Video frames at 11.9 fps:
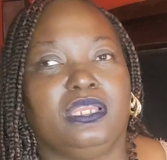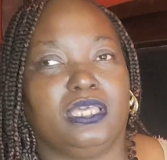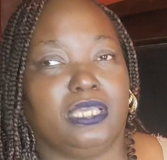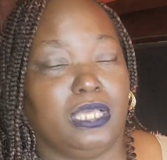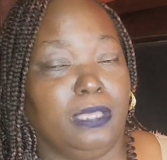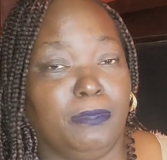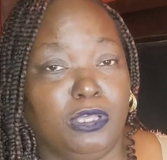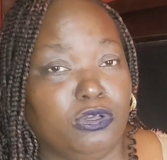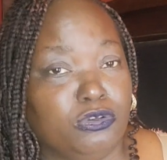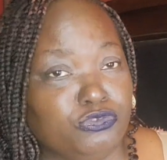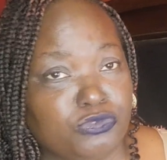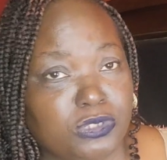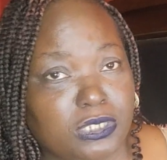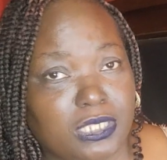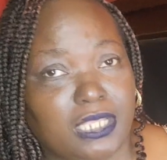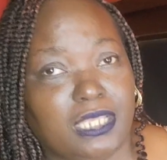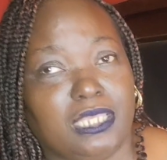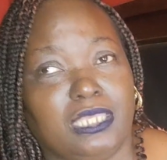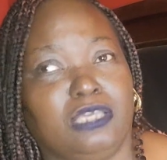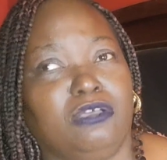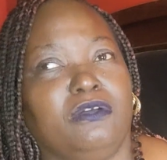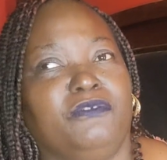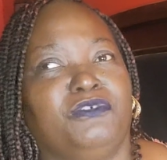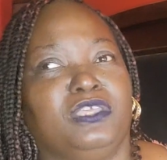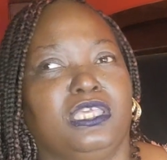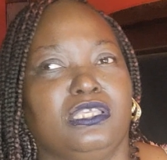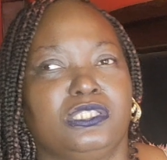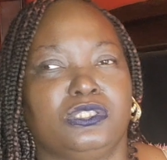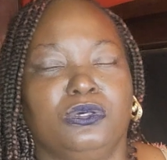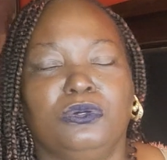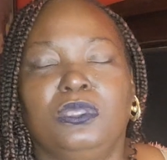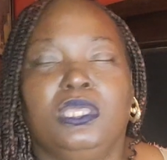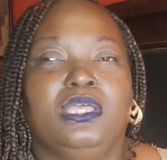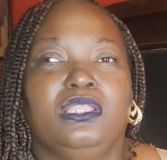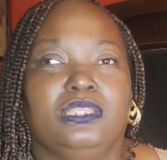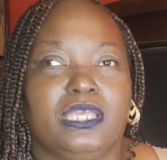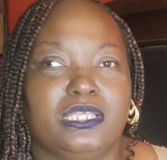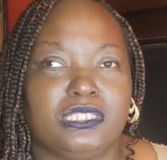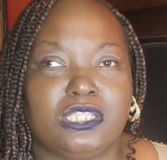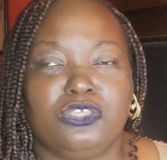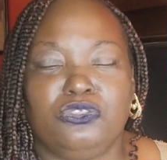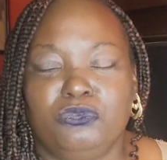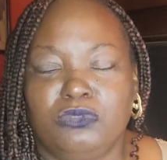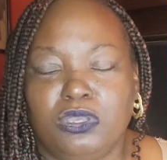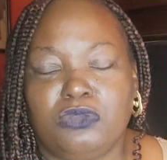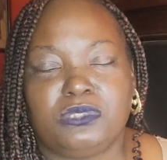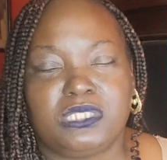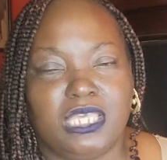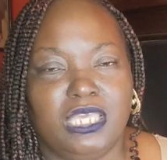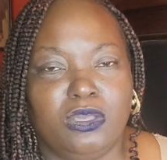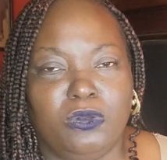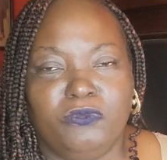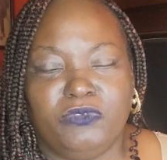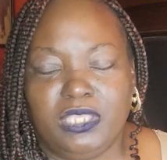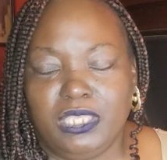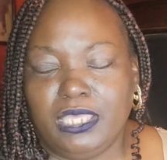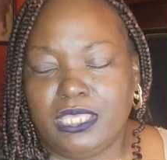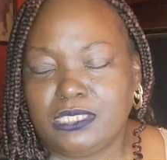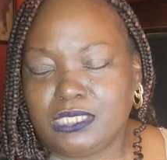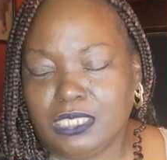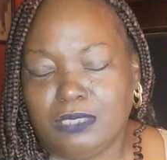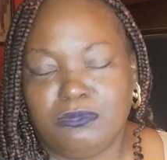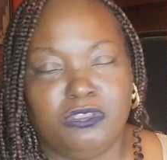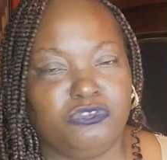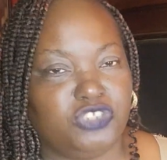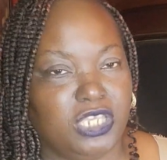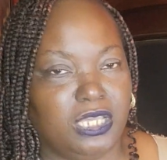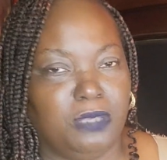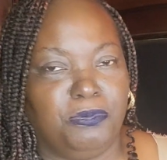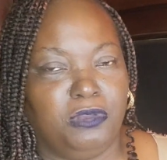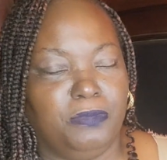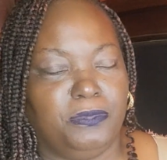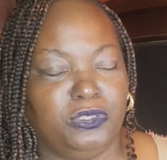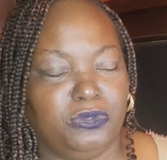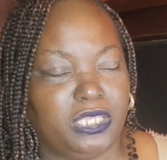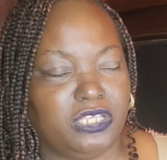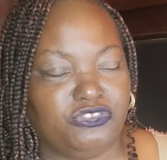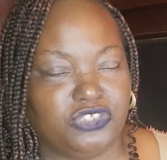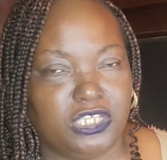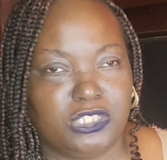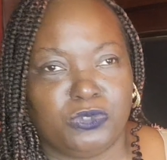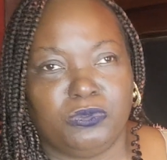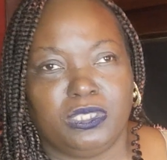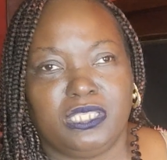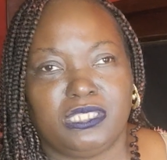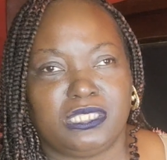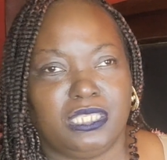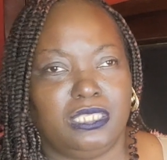like, I'ma hold you to that, I ain't gonna forget. So next thing you know, Zay over here at Jake apartment. Okay, Jake doing his